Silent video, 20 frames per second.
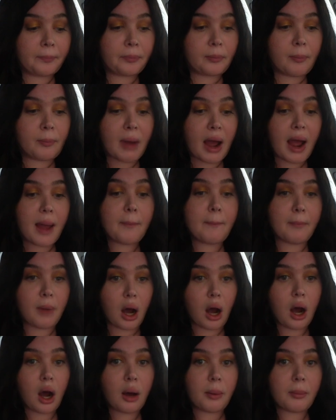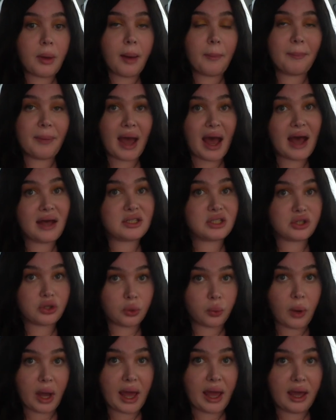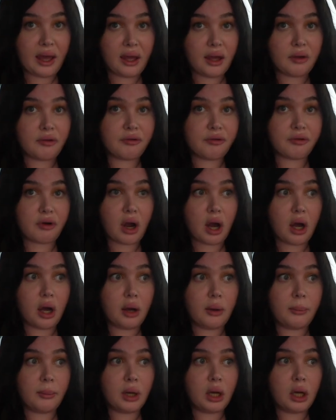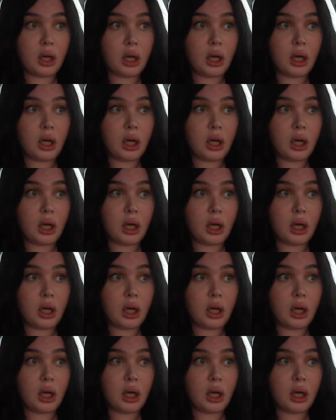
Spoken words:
my mom passed away from...